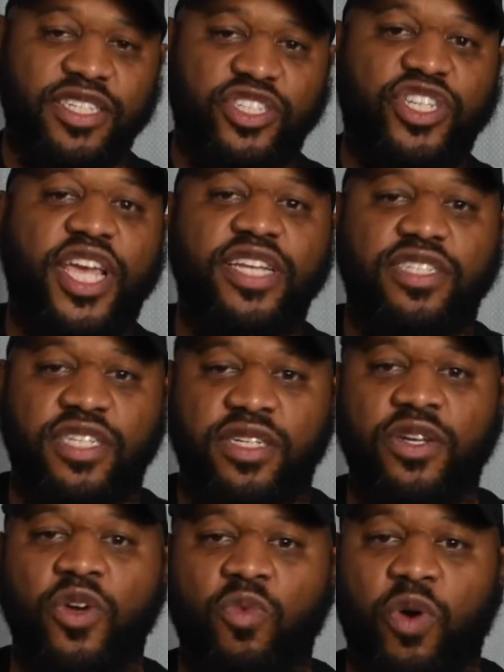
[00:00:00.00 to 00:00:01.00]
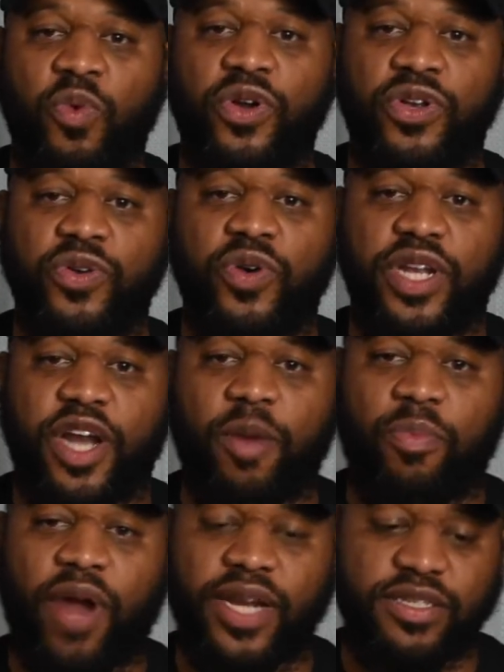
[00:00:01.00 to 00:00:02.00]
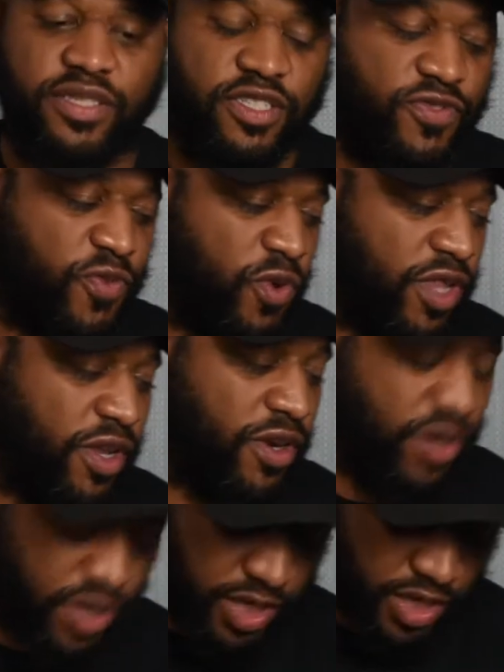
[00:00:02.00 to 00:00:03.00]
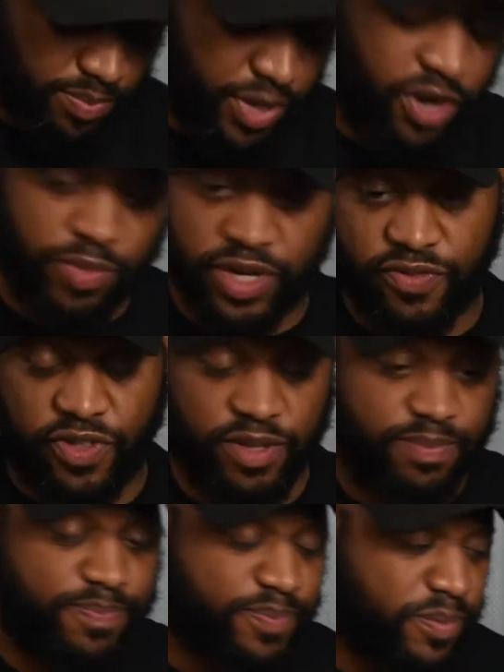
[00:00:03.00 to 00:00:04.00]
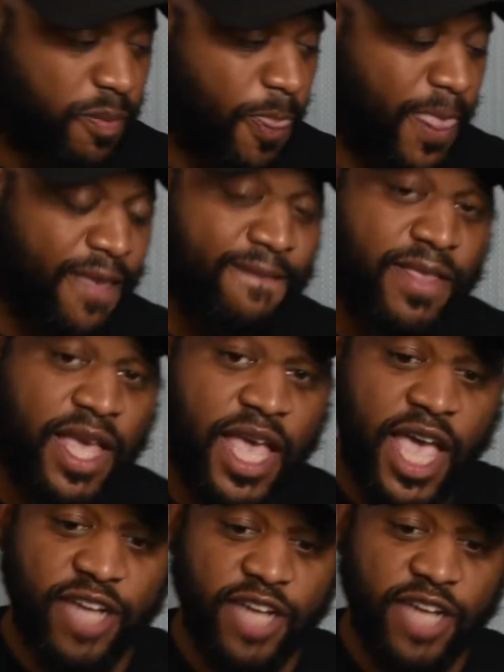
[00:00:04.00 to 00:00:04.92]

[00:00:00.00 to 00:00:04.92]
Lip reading: changing what we're doing in our practices for the betterment of them. And